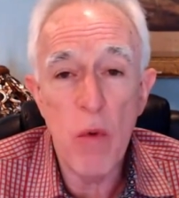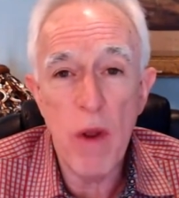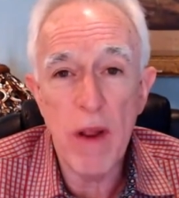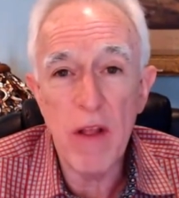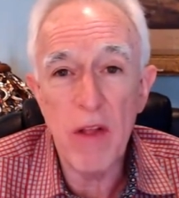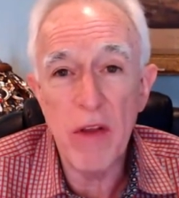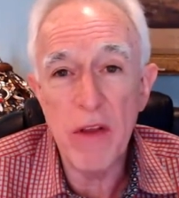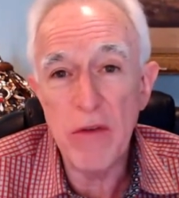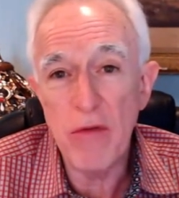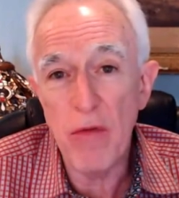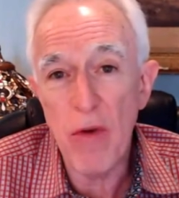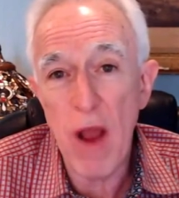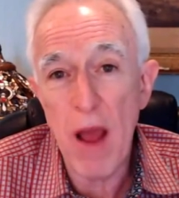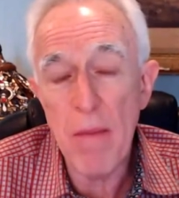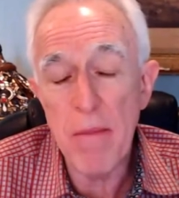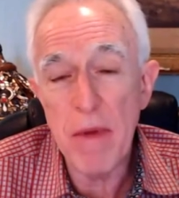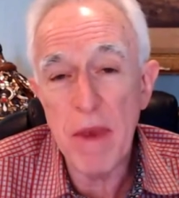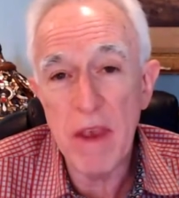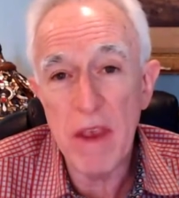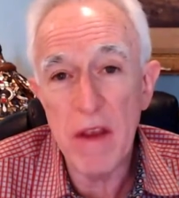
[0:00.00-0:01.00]
quickly
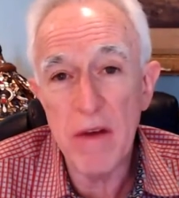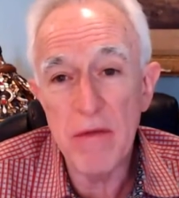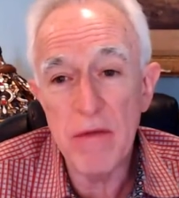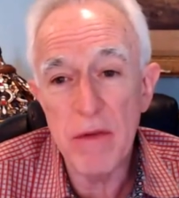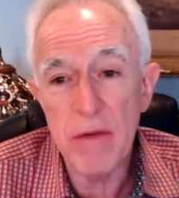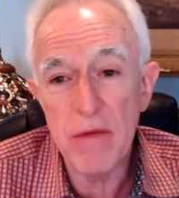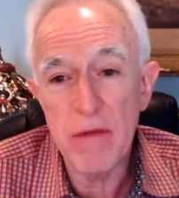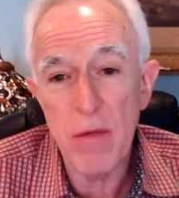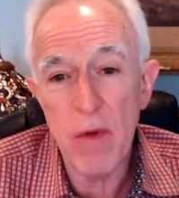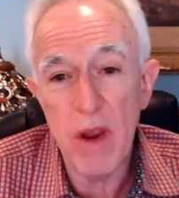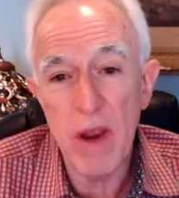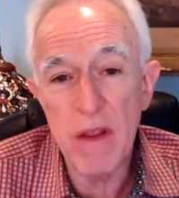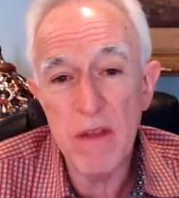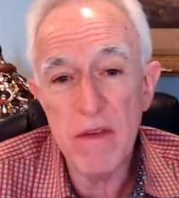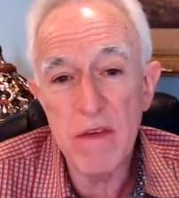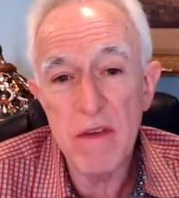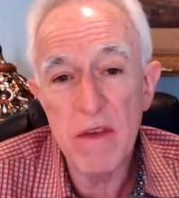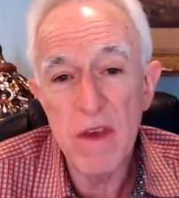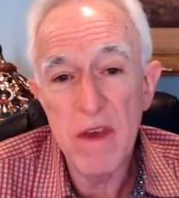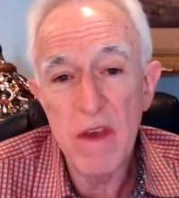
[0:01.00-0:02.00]
dropping interest
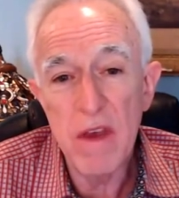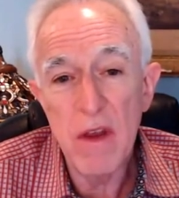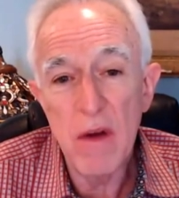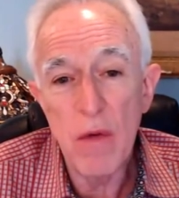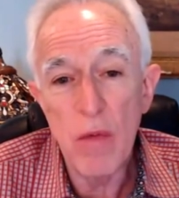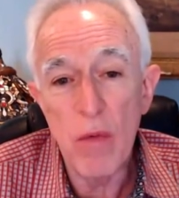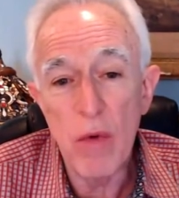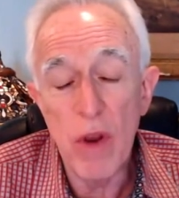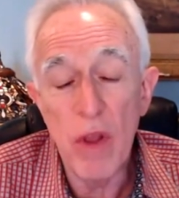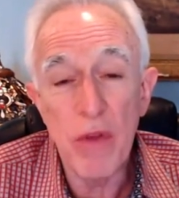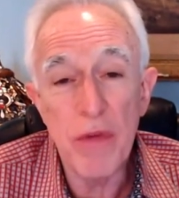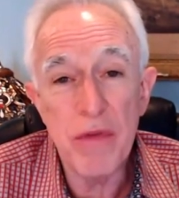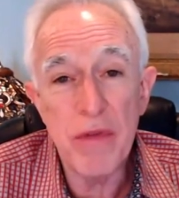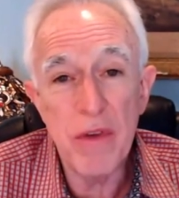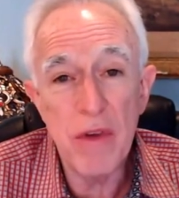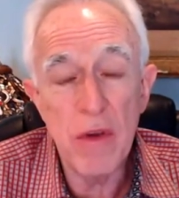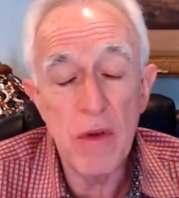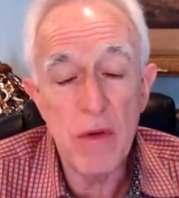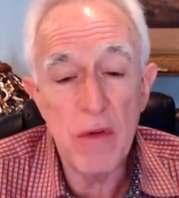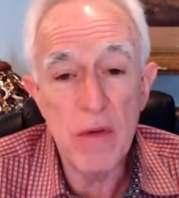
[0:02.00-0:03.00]
rates real
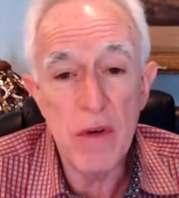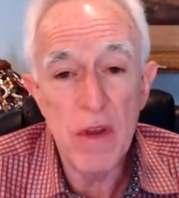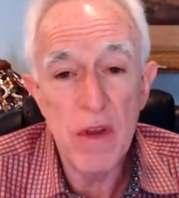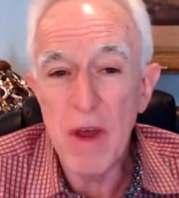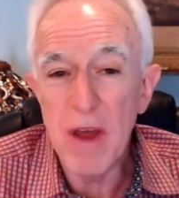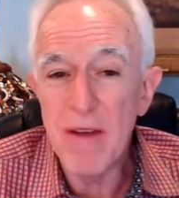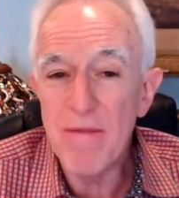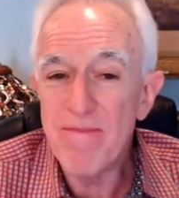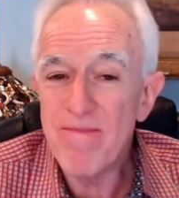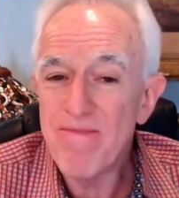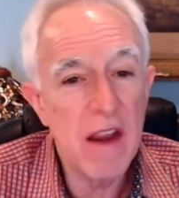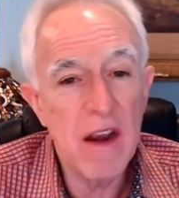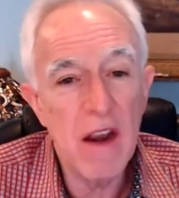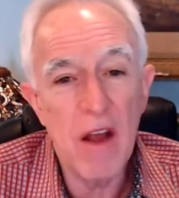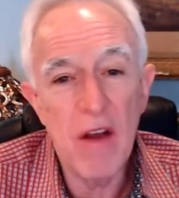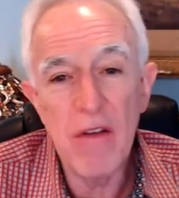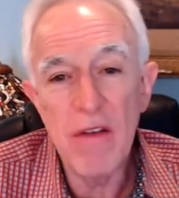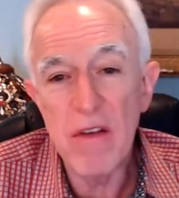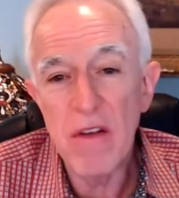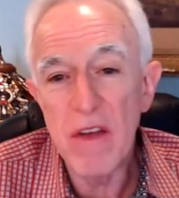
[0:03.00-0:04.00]
soon. But, you
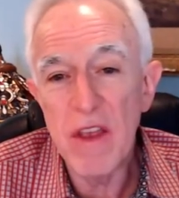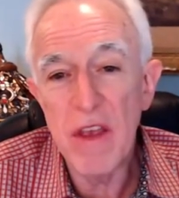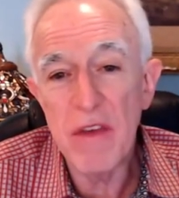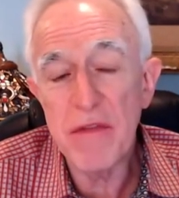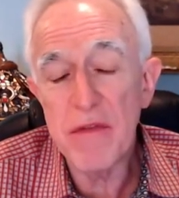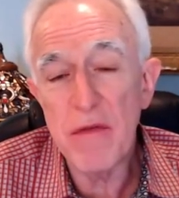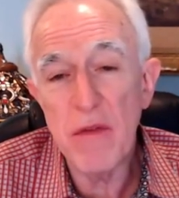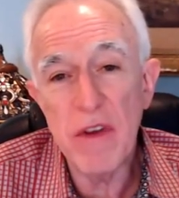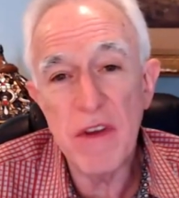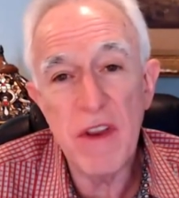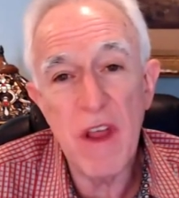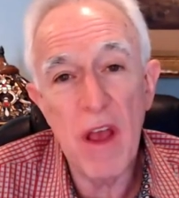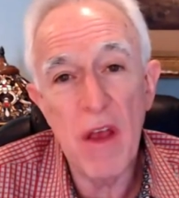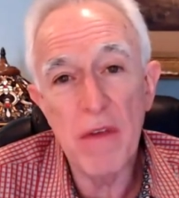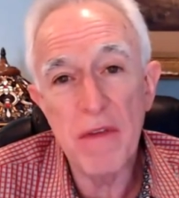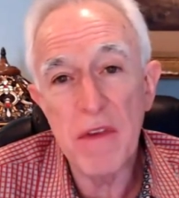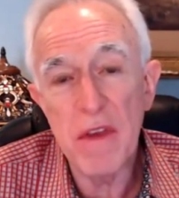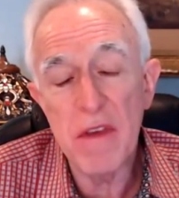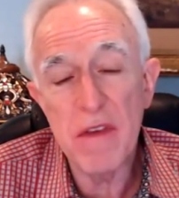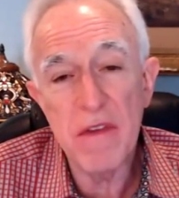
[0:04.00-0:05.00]
know, history
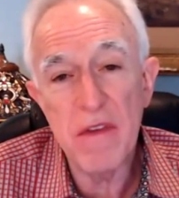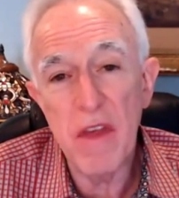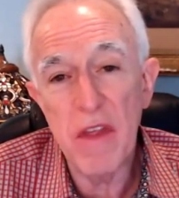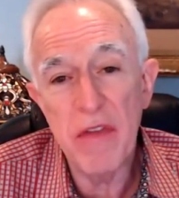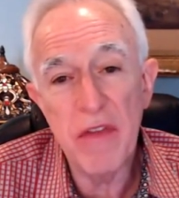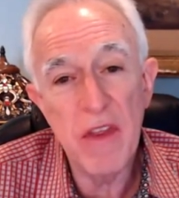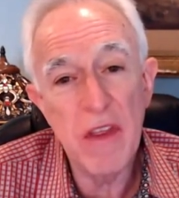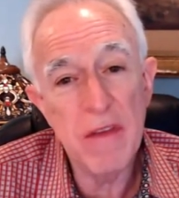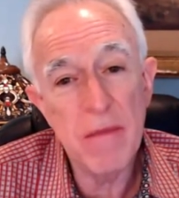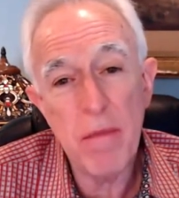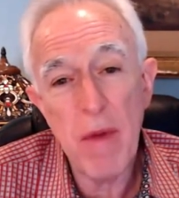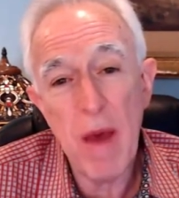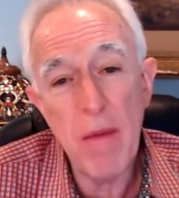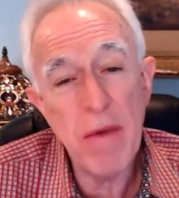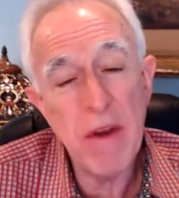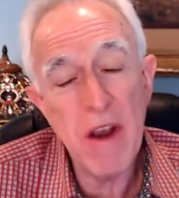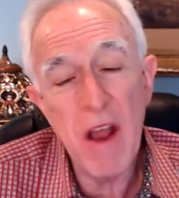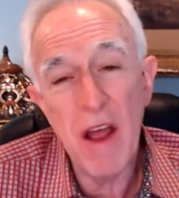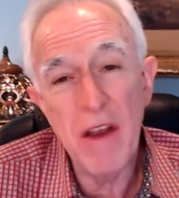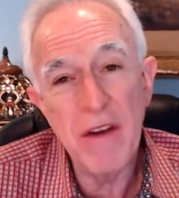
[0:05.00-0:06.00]
tells us that it's
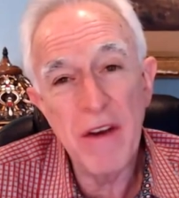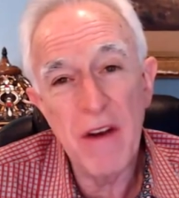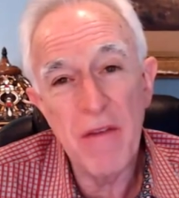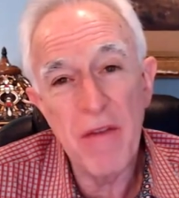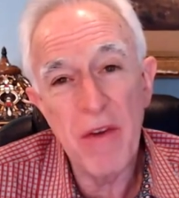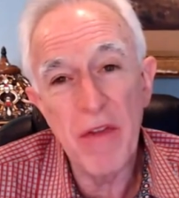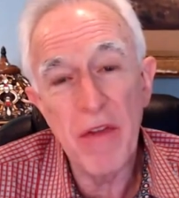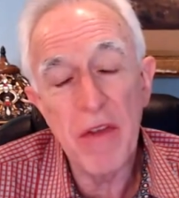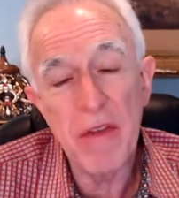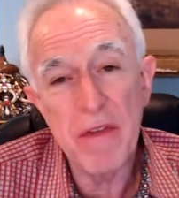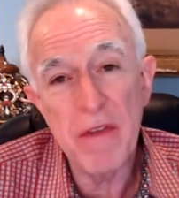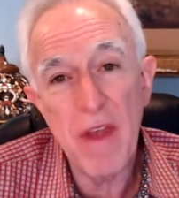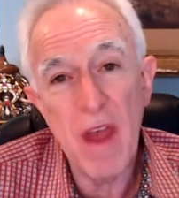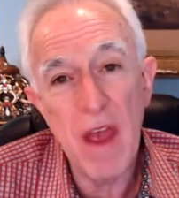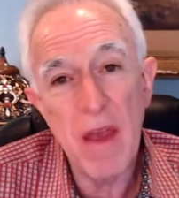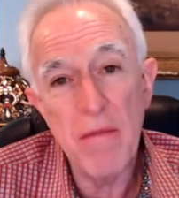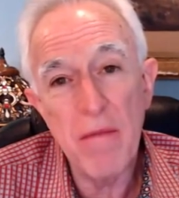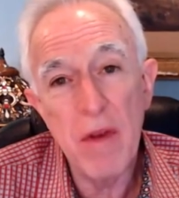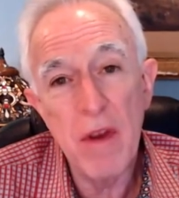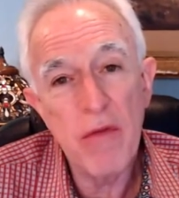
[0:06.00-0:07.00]
probably not different this
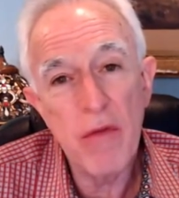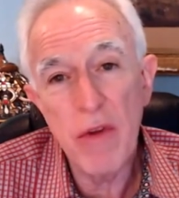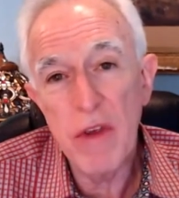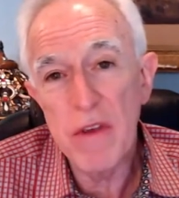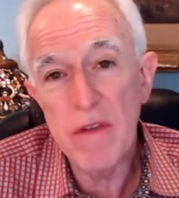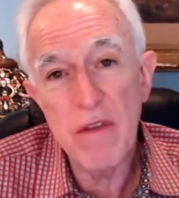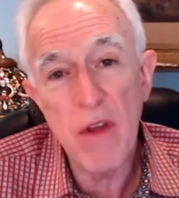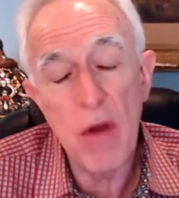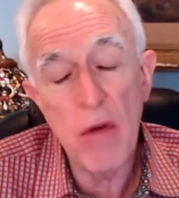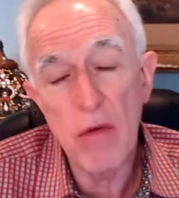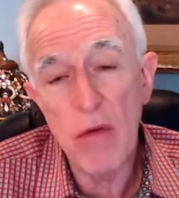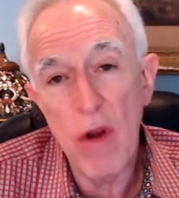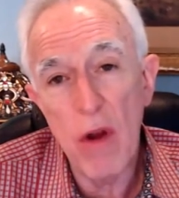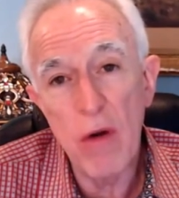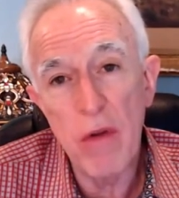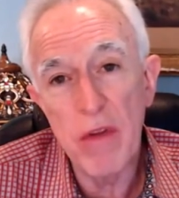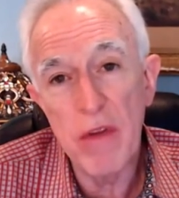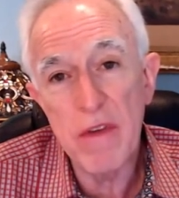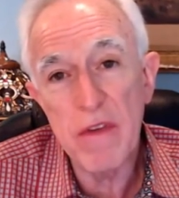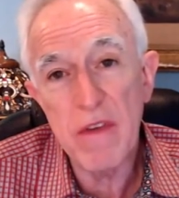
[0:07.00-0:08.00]
time. Trees don't
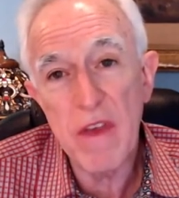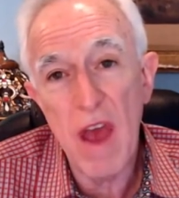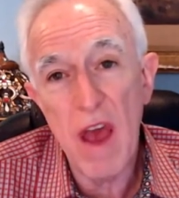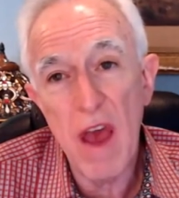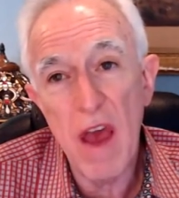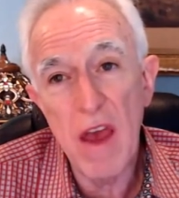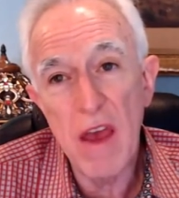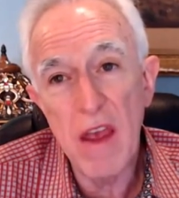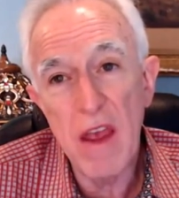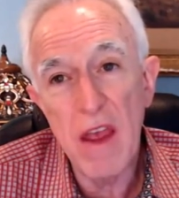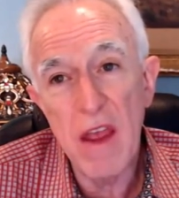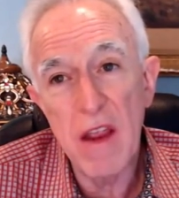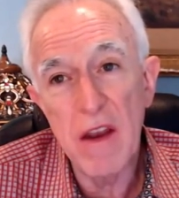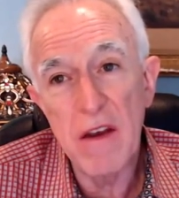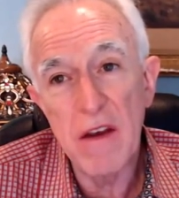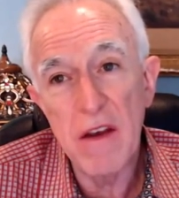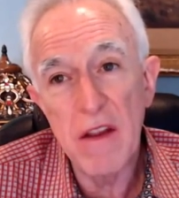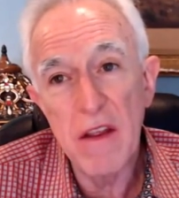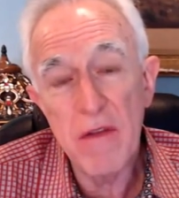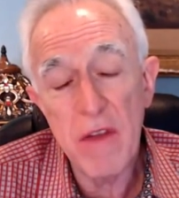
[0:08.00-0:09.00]
grow to the sky,
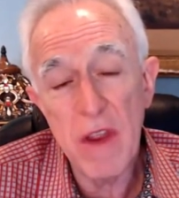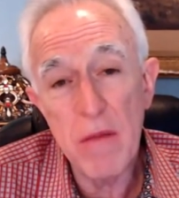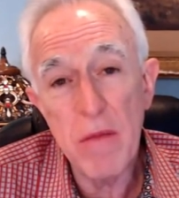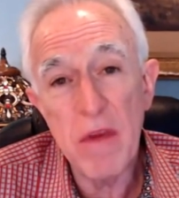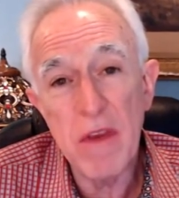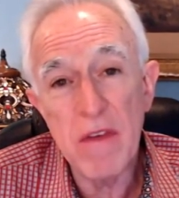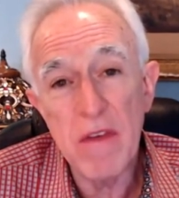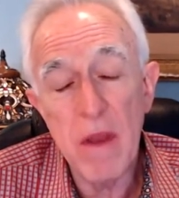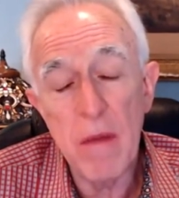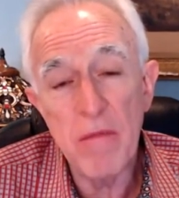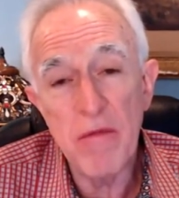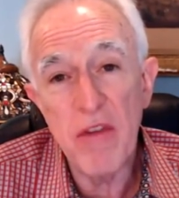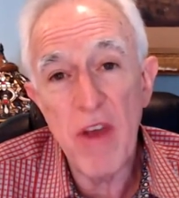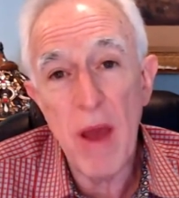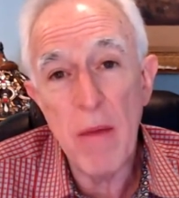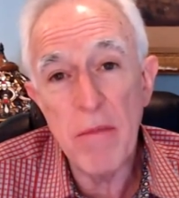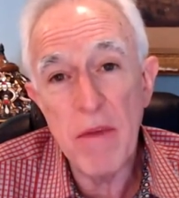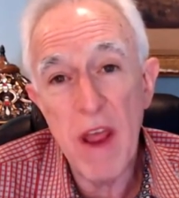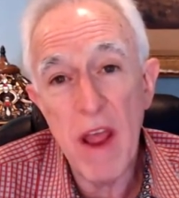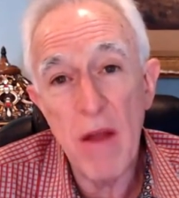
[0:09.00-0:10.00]
and there's going to be some
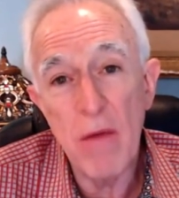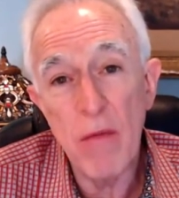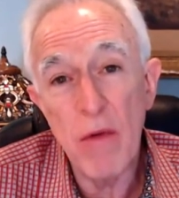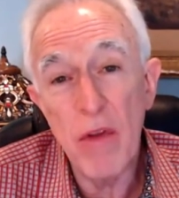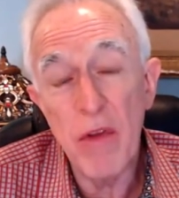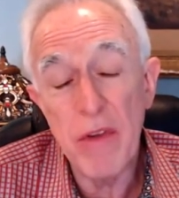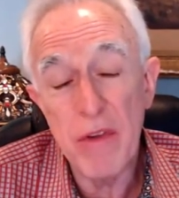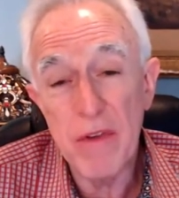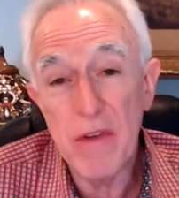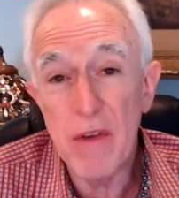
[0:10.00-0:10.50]
chopped down really